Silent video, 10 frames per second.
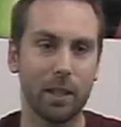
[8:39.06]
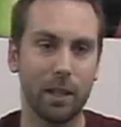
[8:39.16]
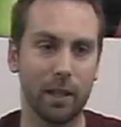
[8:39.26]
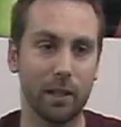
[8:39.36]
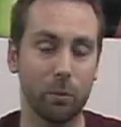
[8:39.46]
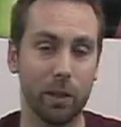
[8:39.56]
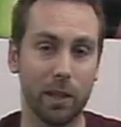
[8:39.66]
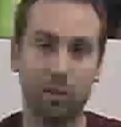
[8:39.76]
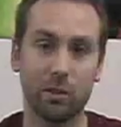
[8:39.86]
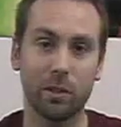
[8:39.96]
and we
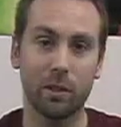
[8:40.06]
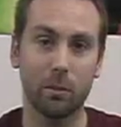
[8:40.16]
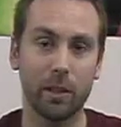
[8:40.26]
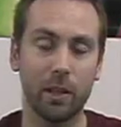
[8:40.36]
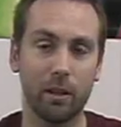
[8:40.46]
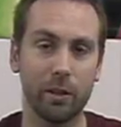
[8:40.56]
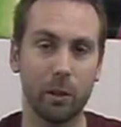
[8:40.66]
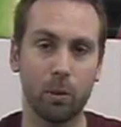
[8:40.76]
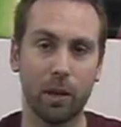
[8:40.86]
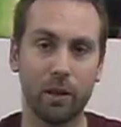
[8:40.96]
actually are going to be carrying their
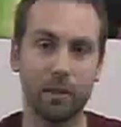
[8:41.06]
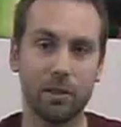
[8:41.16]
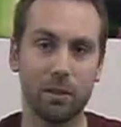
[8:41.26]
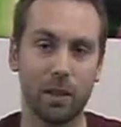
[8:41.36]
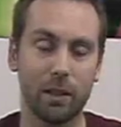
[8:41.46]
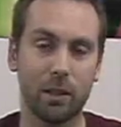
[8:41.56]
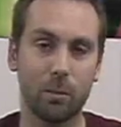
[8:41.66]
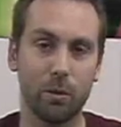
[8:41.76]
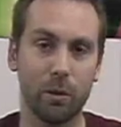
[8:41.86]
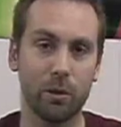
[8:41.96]
products. A
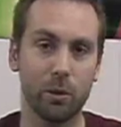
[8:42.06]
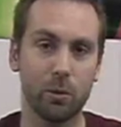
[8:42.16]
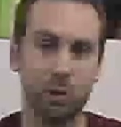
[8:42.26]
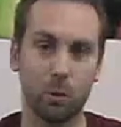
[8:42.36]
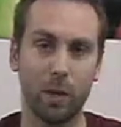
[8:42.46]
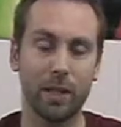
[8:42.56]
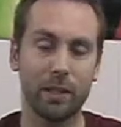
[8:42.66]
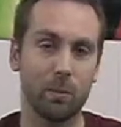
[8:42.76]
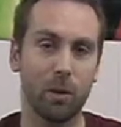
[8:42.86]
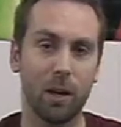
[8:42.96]
couple of their new
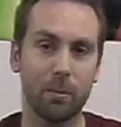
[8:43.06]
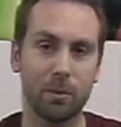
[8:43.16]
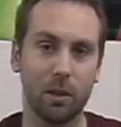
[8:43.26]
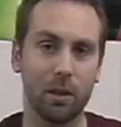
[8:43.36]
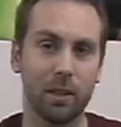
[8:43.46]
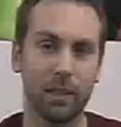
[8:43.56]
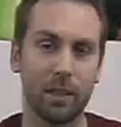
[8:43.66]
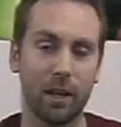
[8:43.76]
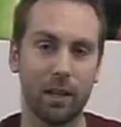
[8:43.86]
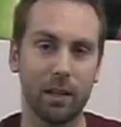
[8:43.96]
Serenity props are
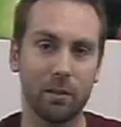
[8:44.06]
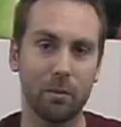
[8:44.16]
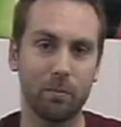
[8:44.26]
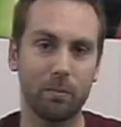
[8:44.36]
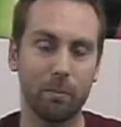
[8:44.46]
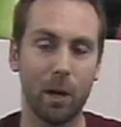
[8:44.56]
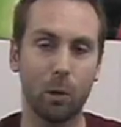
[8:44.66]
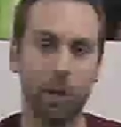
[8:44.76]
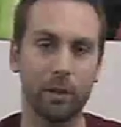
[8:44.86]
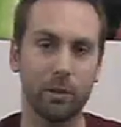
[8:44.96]
Mal
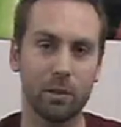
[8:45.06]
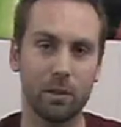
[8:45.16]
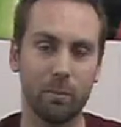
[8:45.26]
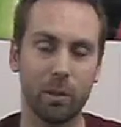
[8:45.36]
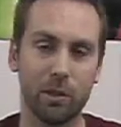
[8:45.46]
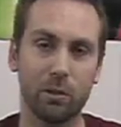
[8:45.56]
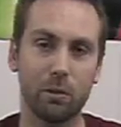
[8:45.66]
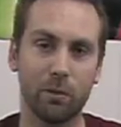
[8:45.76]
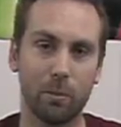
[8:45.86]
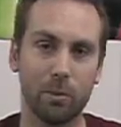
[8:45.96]
Reynolds' a pistol
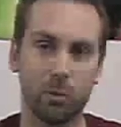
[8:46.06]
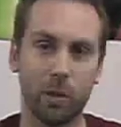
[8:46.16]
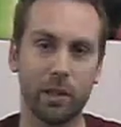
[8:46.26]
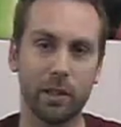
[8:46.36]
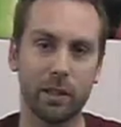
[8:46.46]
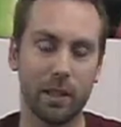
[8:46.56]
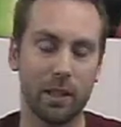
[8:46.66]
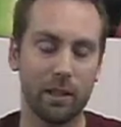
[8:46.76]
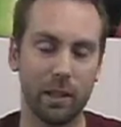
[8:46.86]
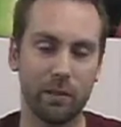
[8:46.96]
from Serenity,
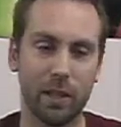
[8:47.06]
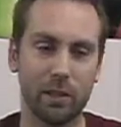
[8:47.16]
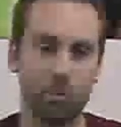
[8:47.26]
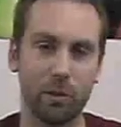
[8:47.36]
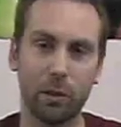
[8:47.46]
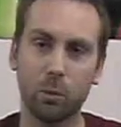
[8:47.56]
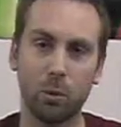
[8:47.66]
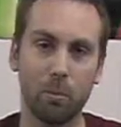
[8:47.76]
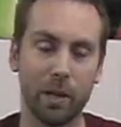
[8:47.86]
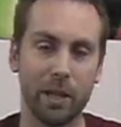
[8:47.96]
and they've got some very
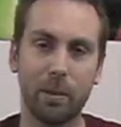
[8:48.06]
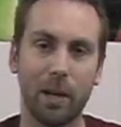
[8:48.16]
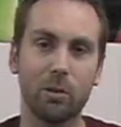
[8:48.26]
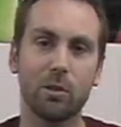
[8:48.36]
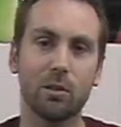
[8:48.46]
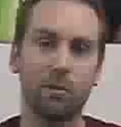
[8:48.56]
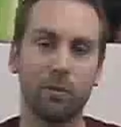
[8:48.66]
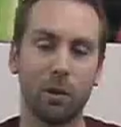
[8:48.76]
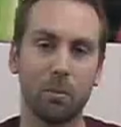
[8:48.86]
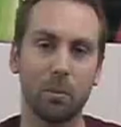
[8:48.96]
cool money pouches
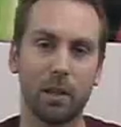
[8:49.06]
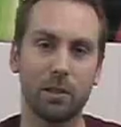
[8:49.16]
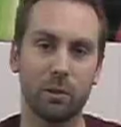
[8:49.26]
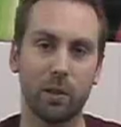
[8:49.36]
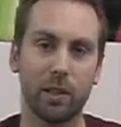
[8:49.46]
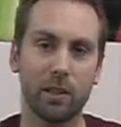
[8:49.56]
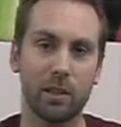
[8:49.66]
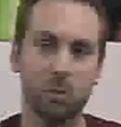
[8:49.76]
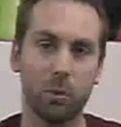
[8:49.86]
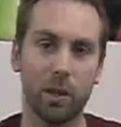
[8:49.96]
from Serenity
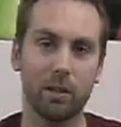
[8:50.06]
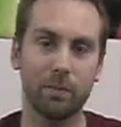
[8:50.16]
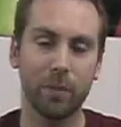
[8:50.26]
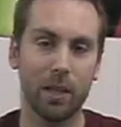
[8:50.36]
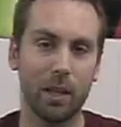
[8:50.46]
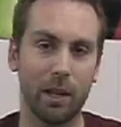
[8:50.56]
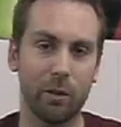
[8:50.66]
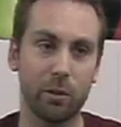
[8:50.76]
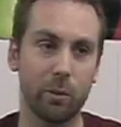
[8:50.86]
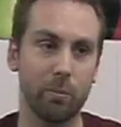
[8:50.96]
as well. And
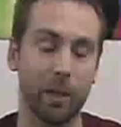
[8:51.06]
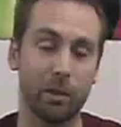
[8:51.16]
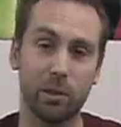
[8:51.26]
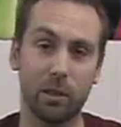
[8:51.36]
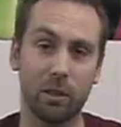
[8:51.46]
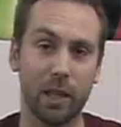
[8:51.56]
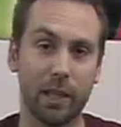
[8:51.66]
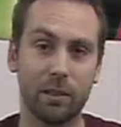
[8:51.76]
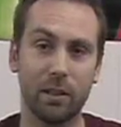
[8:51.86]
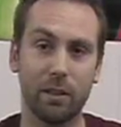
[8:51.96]
they're doing Battlestar
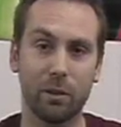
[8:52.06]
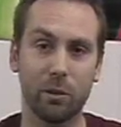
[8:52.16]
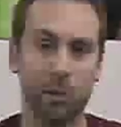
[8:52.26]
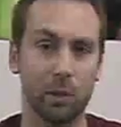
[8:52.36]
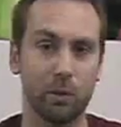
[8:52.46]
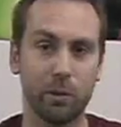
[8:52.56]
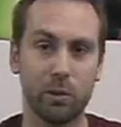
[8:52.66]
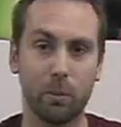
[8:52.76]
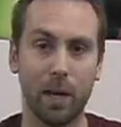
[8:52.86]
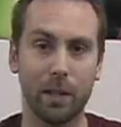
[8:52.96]
Galactica, they're doing
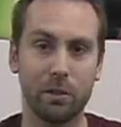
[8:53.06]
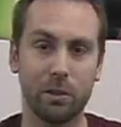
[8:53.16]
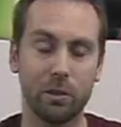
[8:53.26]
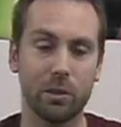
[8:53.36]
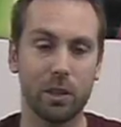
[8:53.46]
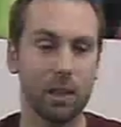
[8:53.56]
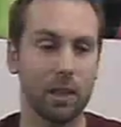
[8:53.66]
Universal Monsters,